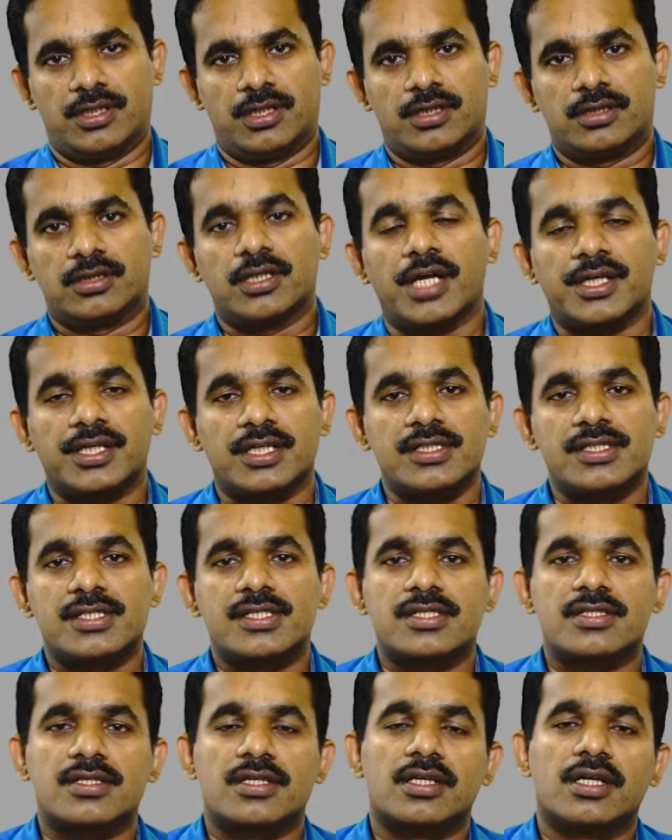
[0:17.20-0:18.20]
that
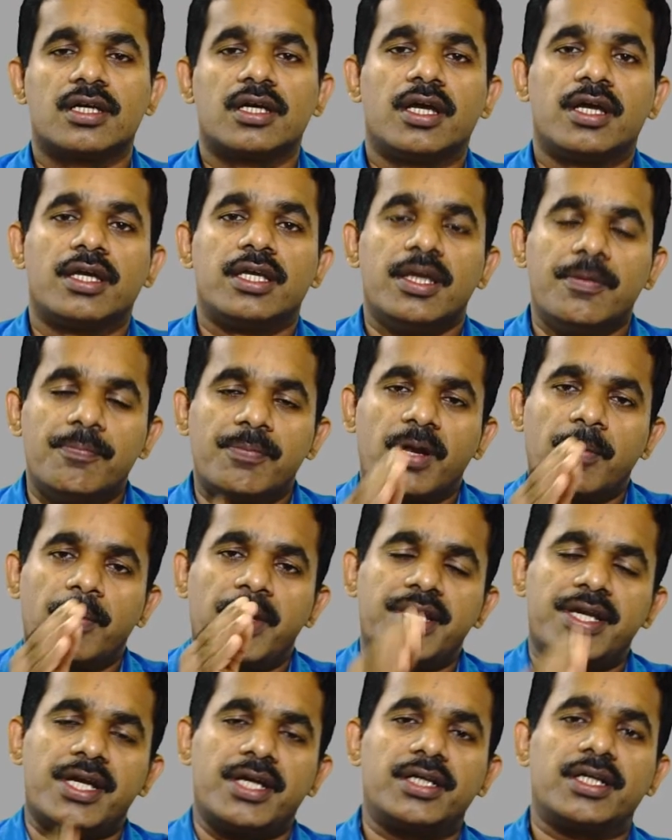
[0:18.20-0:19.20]
is
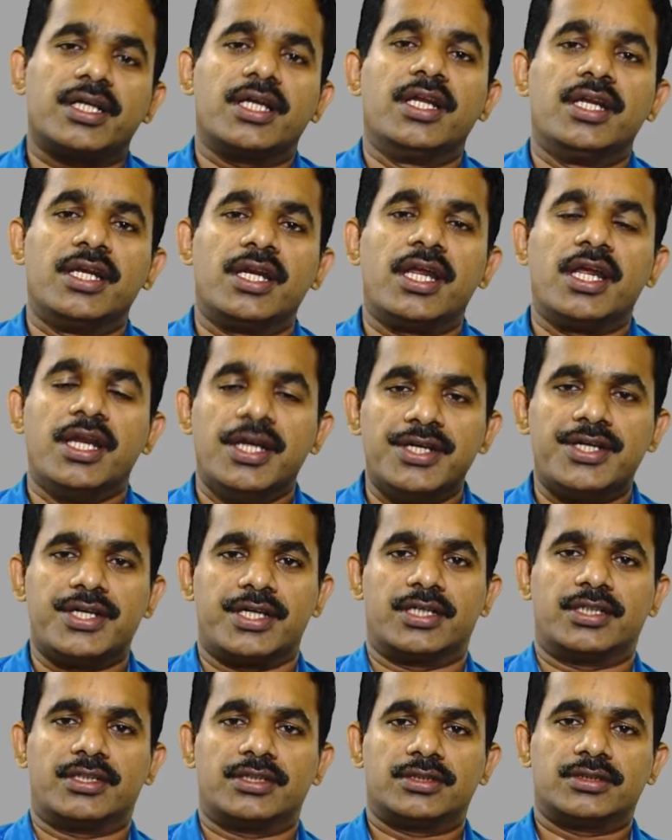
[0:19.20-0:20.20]
implemented in
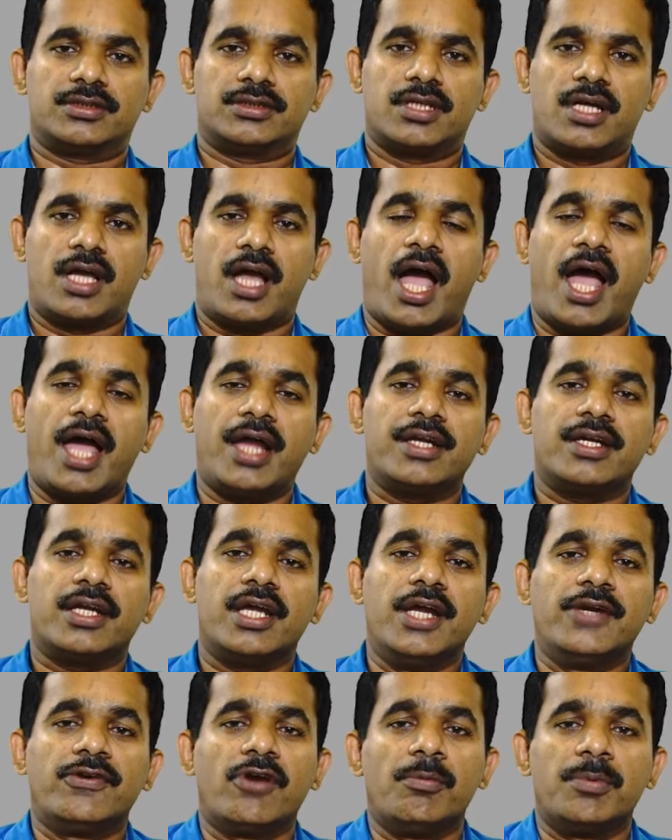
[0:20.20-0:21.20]
India, and
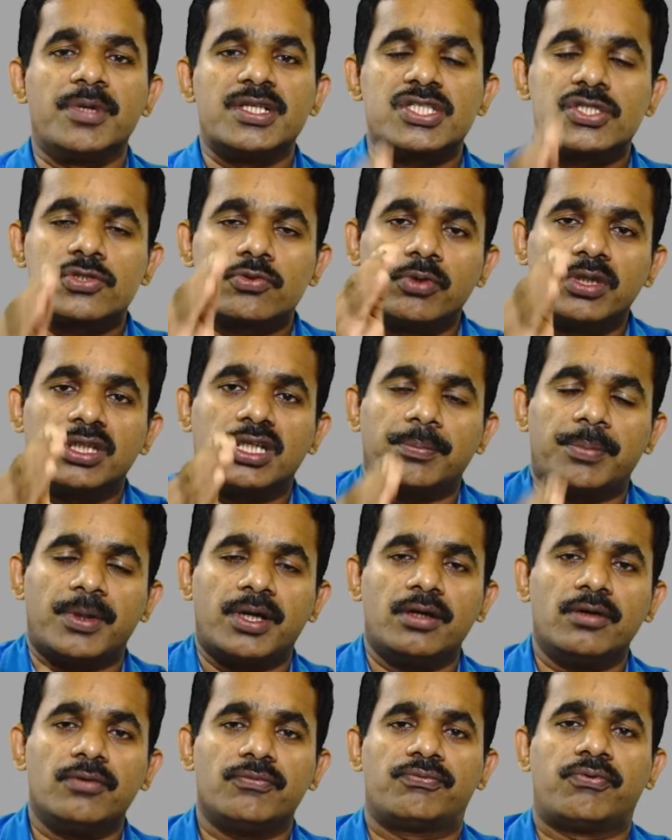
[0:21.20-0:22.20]
it will be
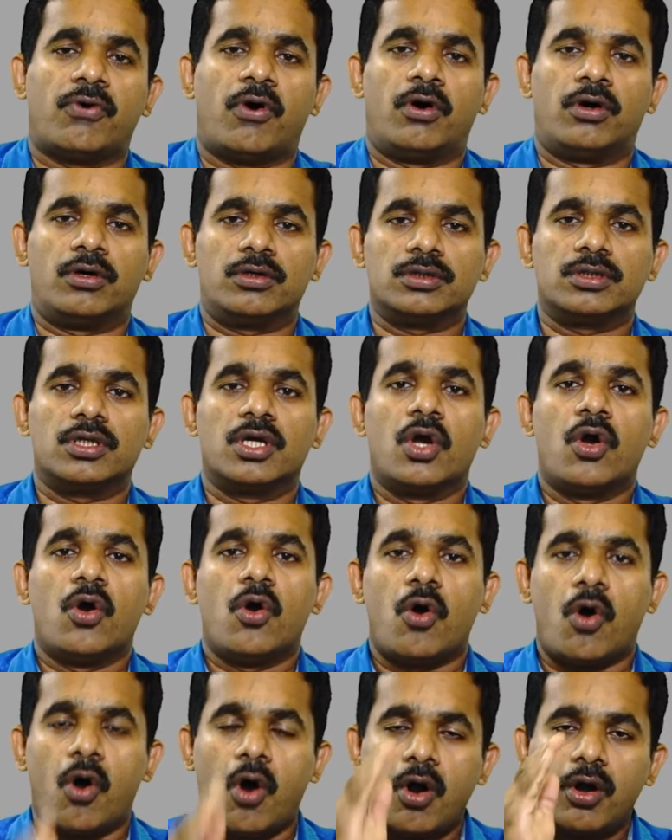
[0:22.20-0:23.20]
suitable for
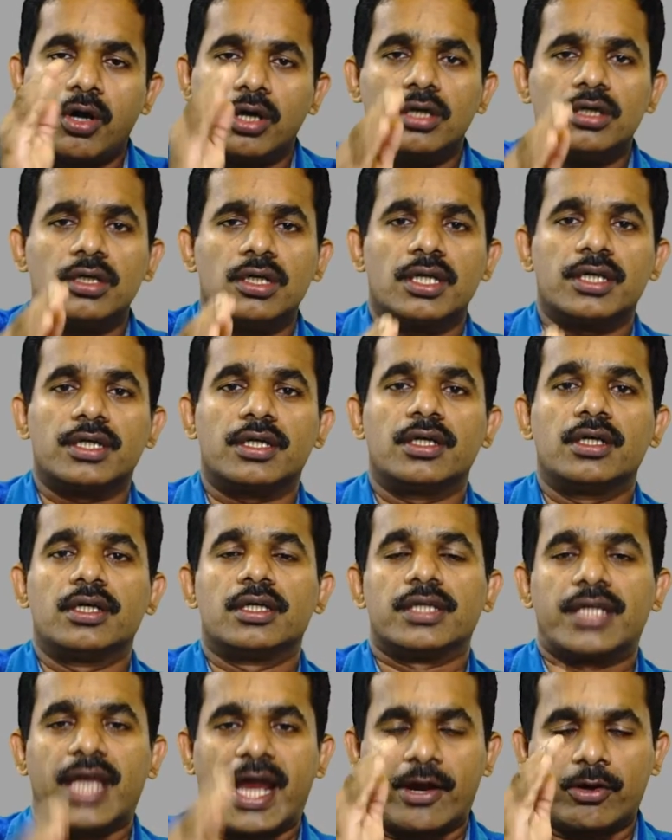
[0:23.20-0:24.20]
all
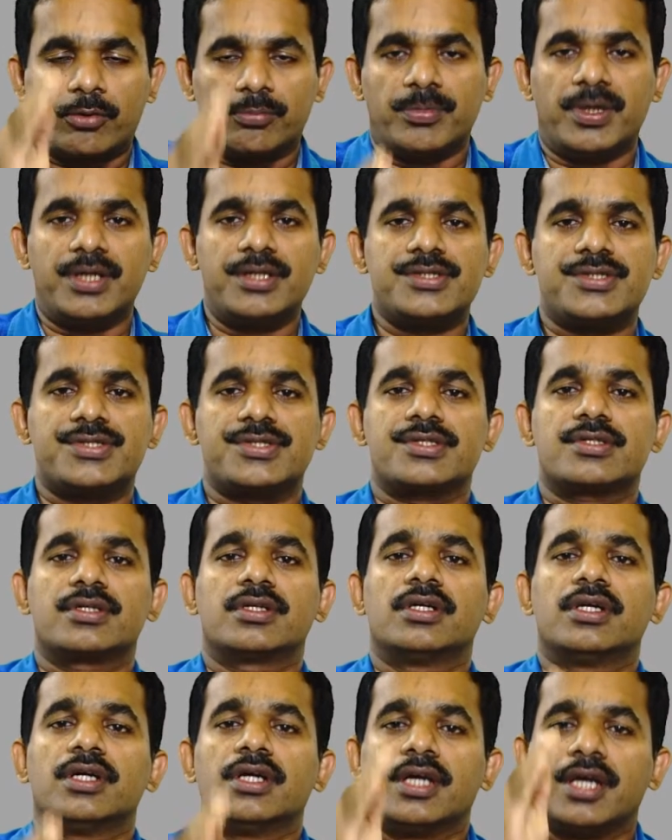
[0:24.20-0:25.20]
governments,
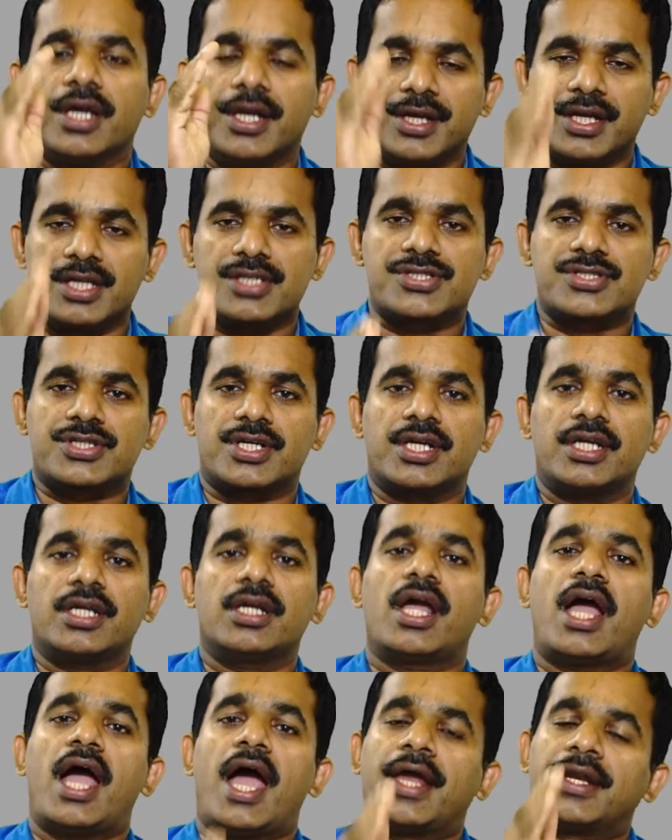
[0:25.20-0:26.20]
industry
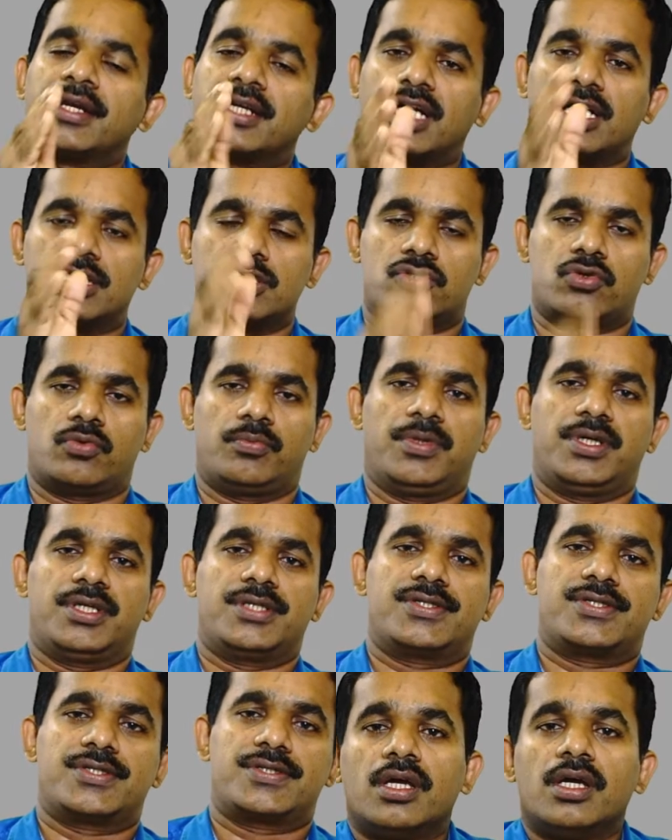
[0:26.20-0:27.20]
and
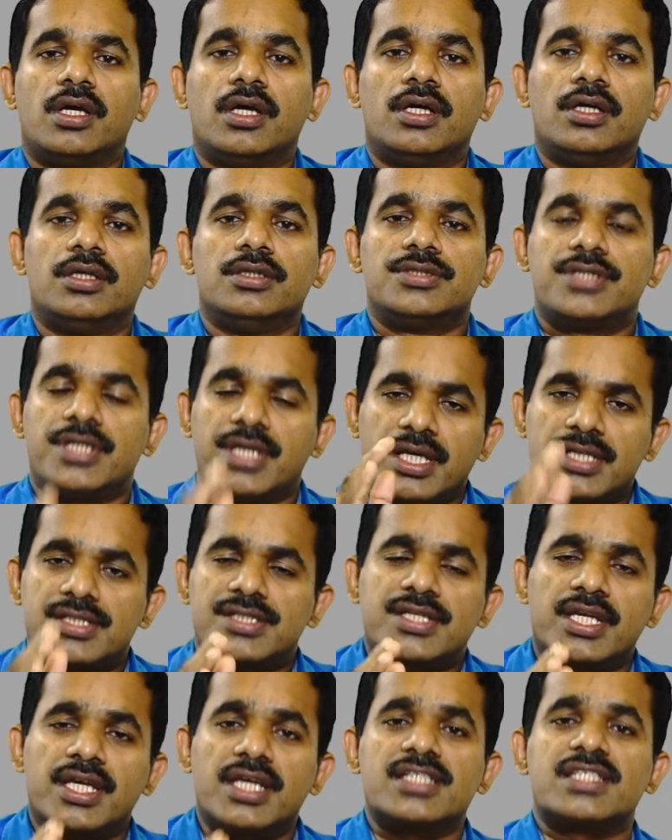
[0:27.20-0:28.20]
consumers. G S
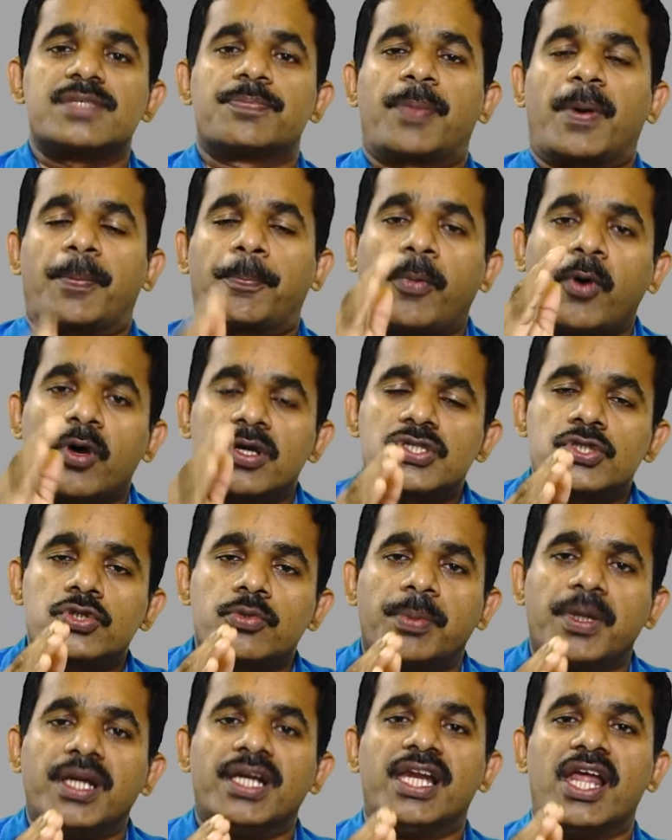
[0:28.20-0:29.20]
T is proposed to
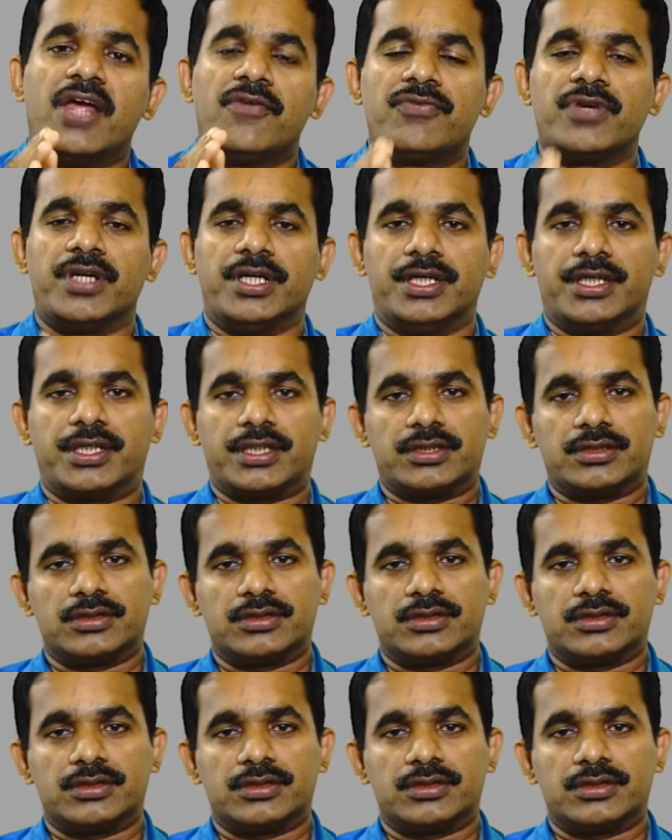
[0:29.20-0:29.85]
be levied